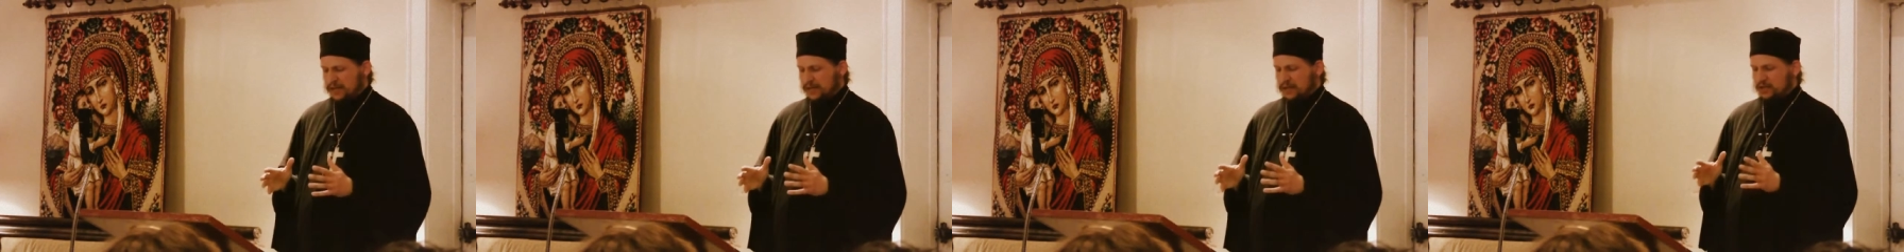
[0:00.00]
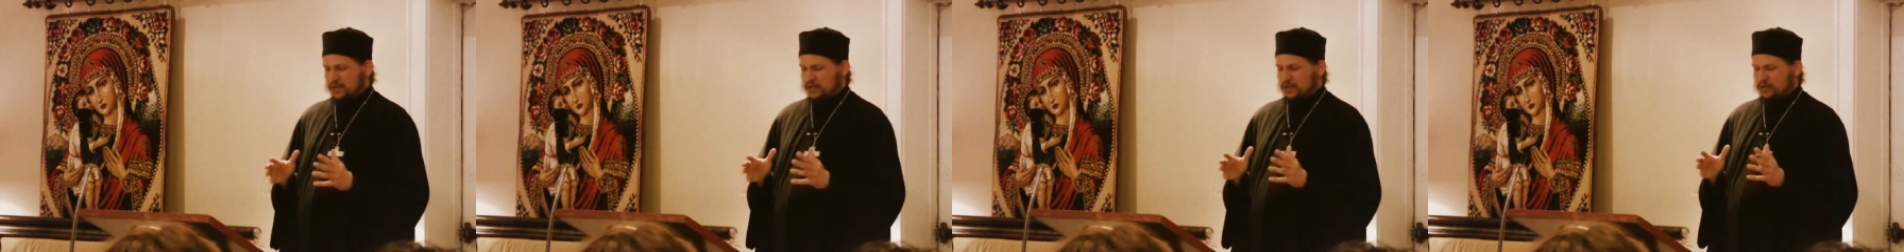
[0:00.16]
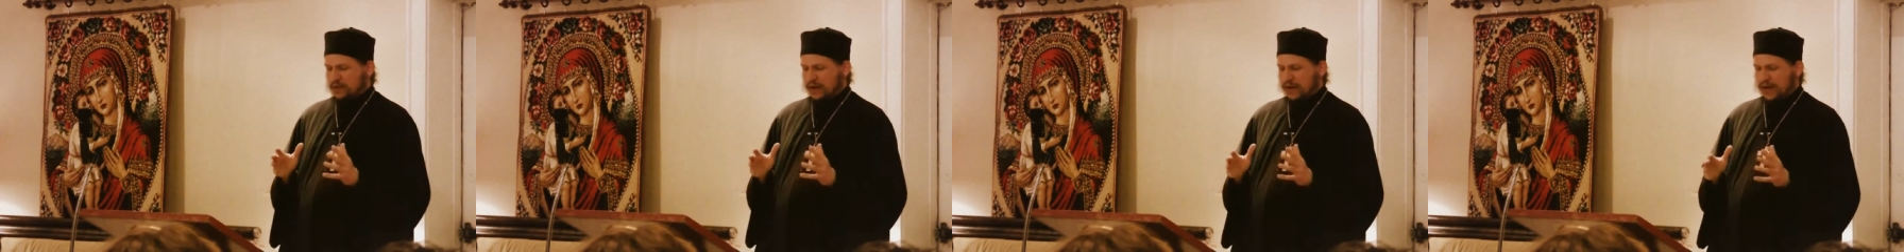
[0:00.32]
and
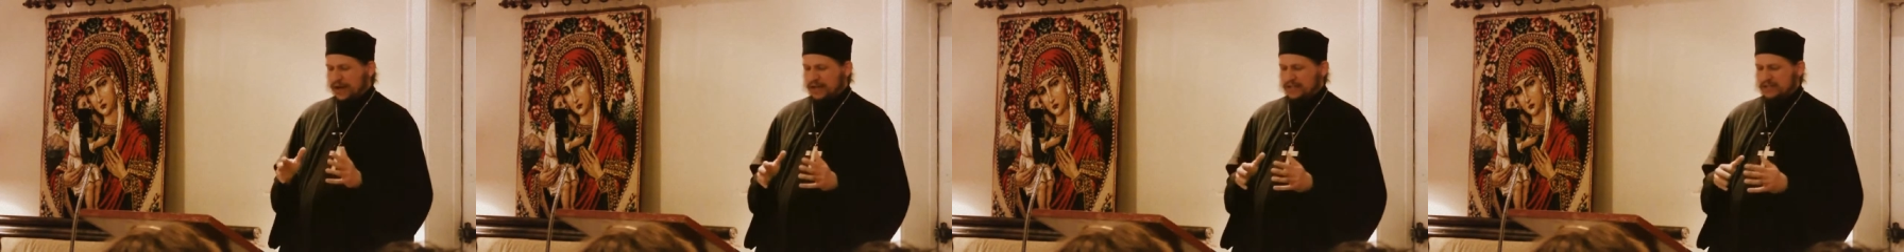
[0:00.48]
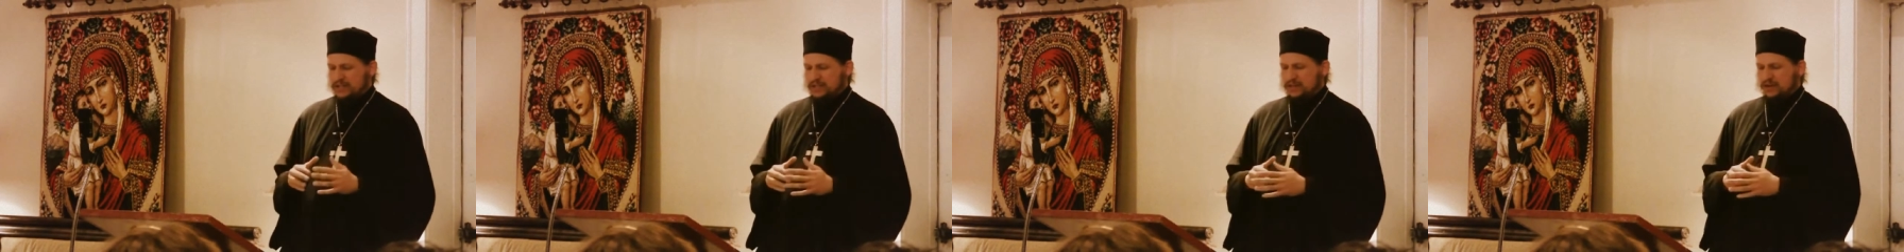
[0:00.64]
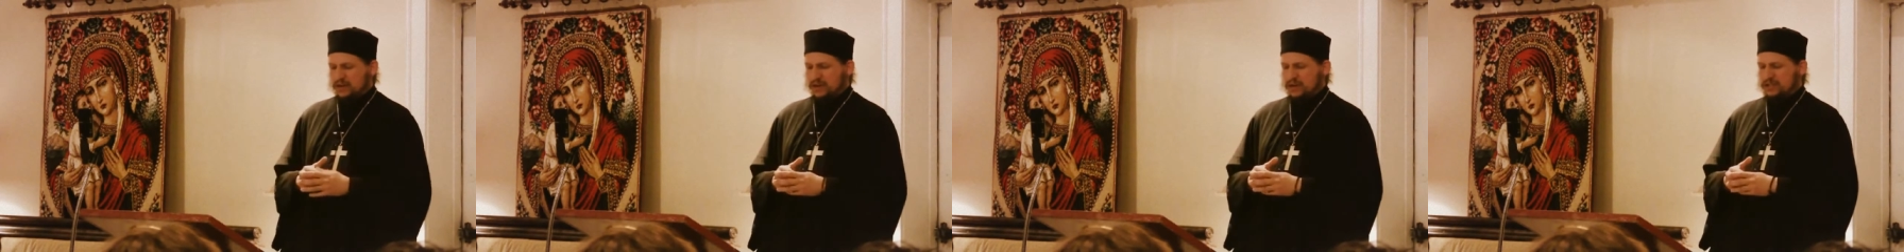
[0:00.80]
her
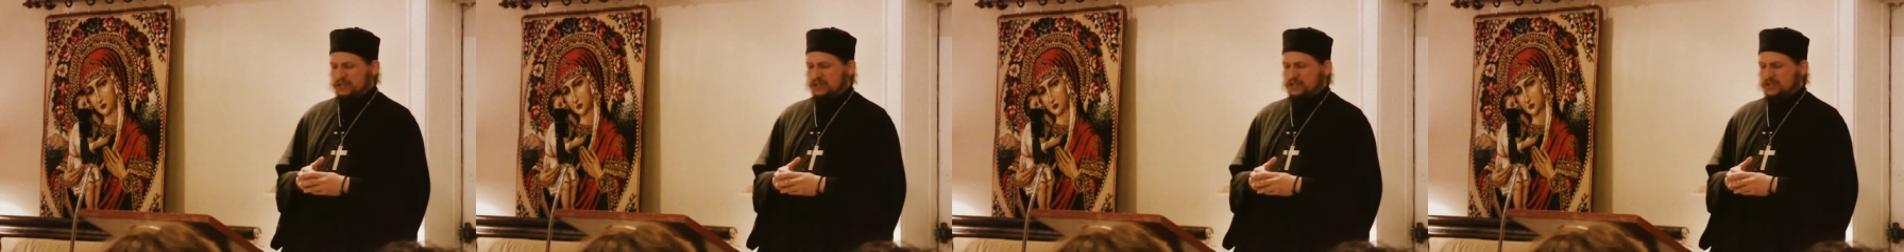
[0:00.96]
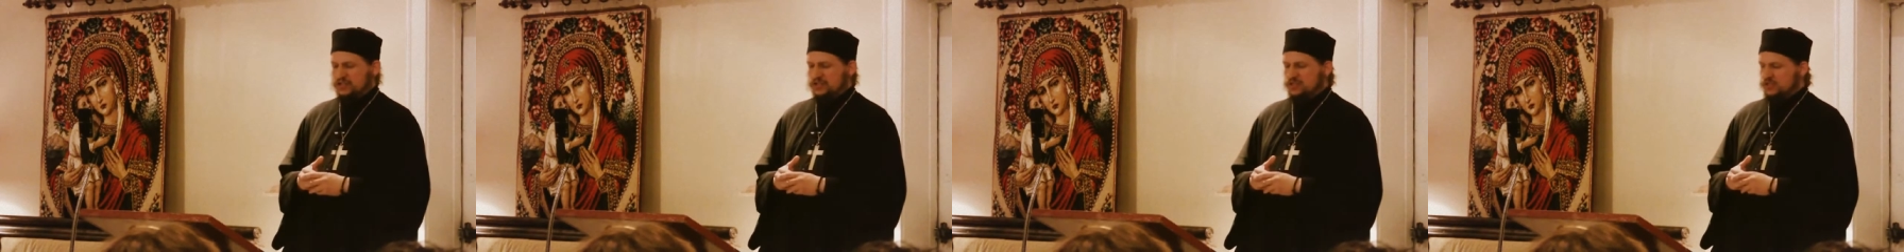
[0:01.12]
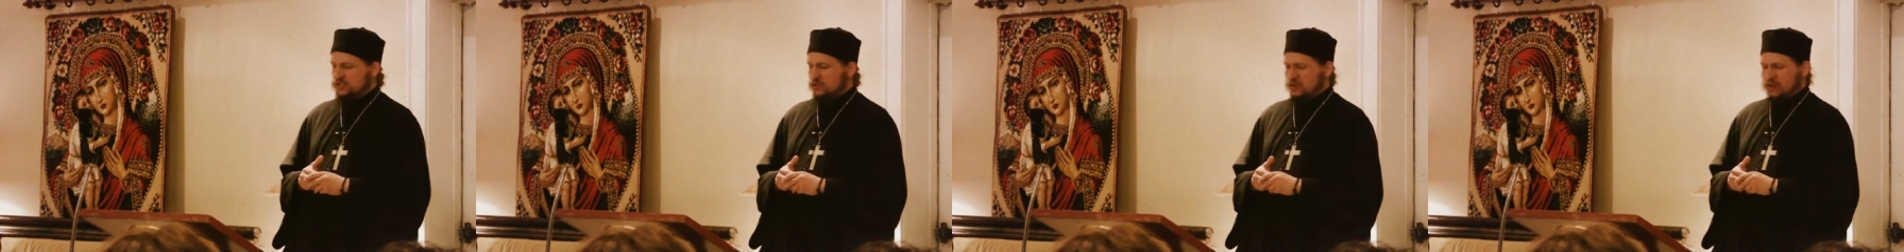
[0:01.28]
cries caused a
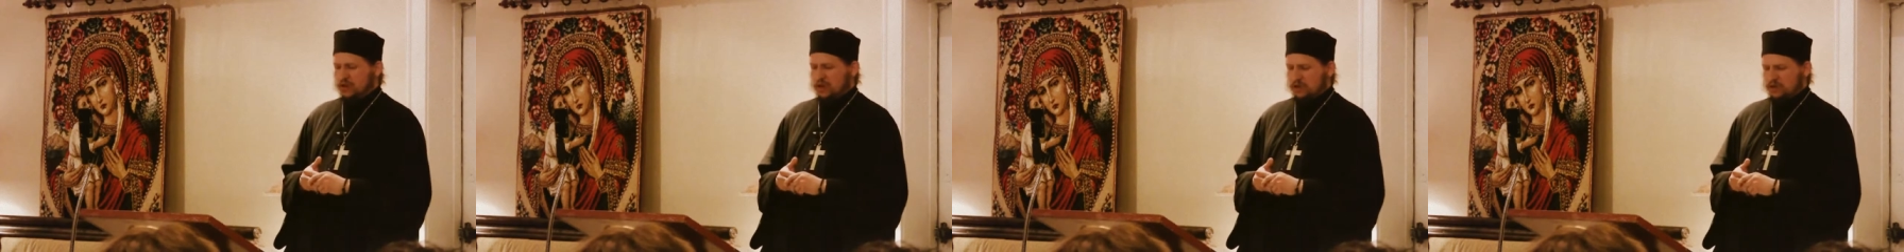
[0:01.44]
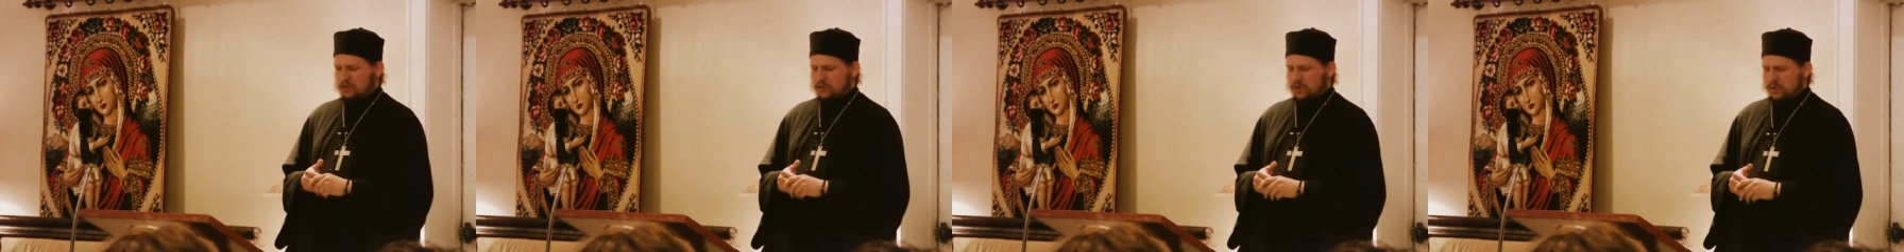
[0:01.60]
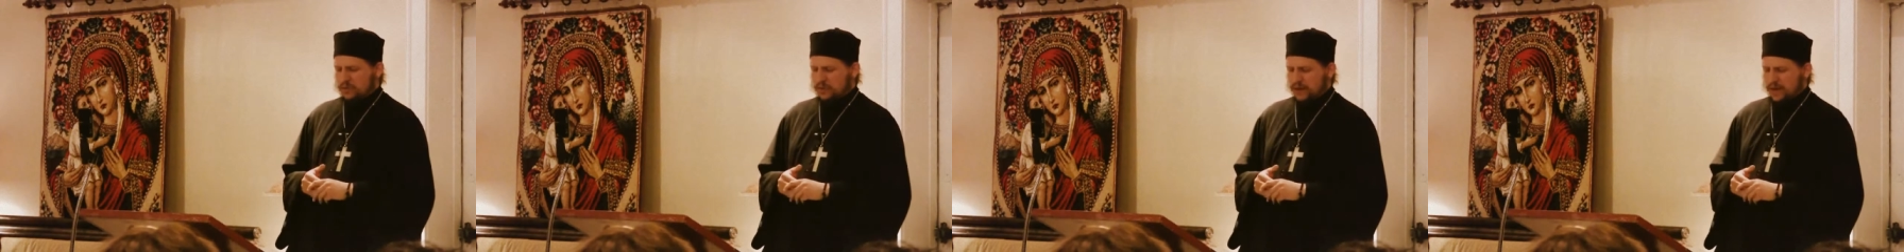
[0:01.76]
stir all
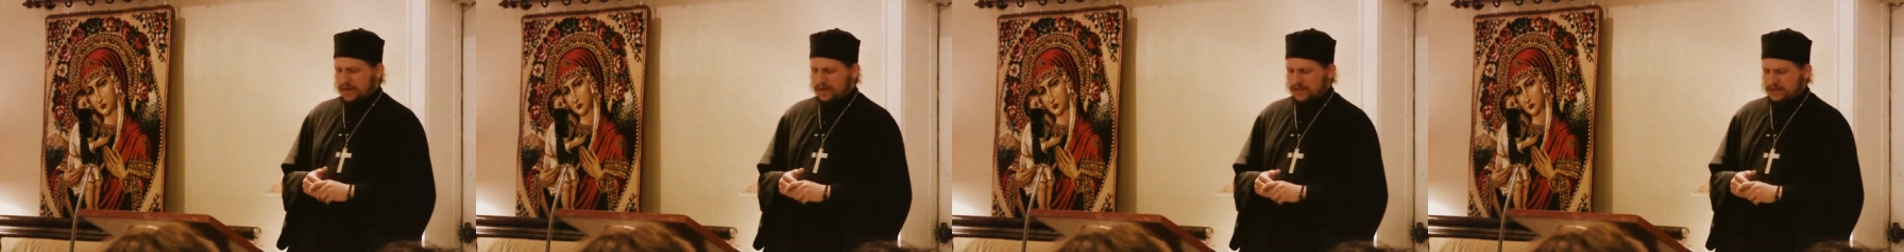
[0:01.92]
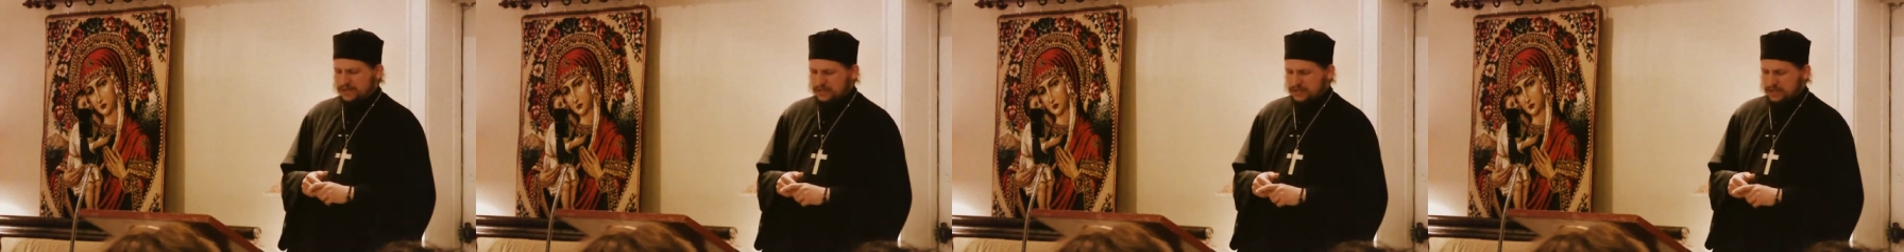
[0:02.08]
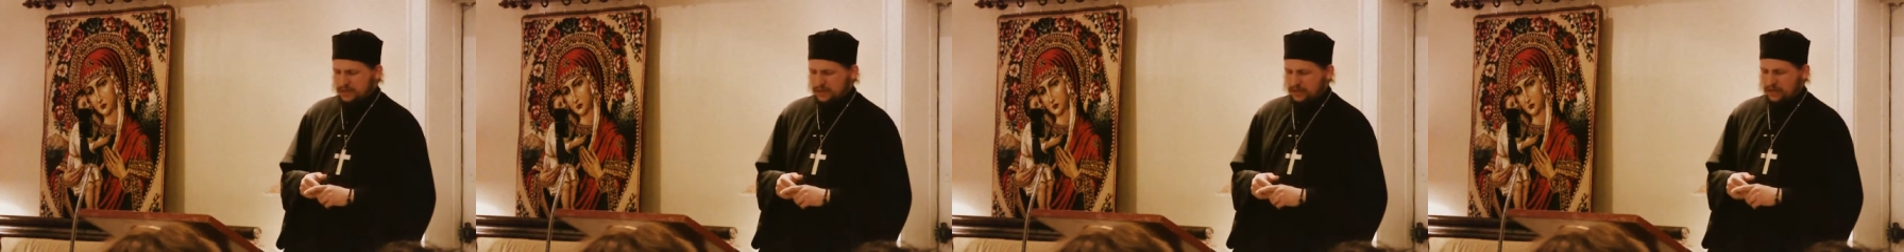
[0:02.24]
over the
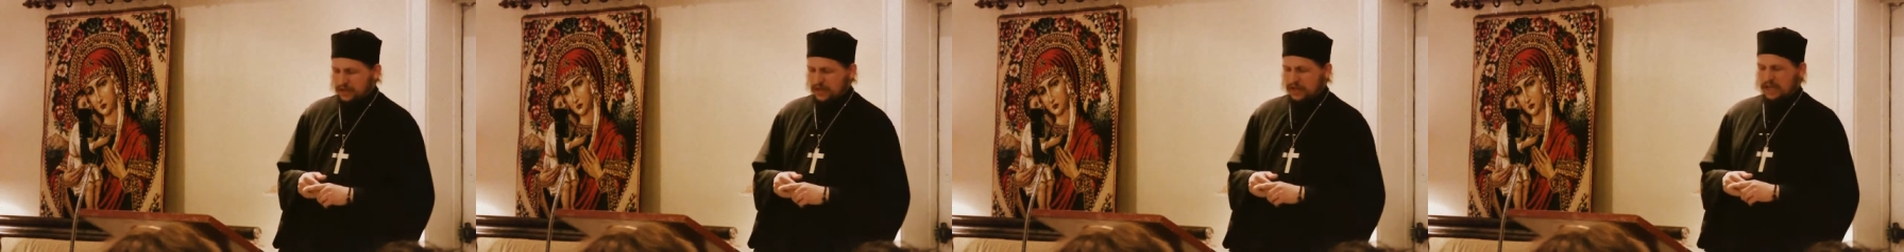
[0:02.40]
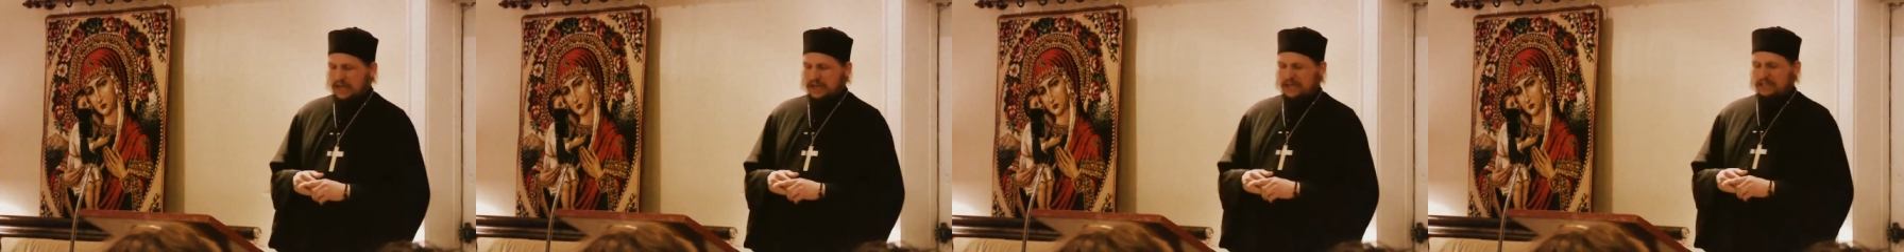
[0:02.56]
monastery.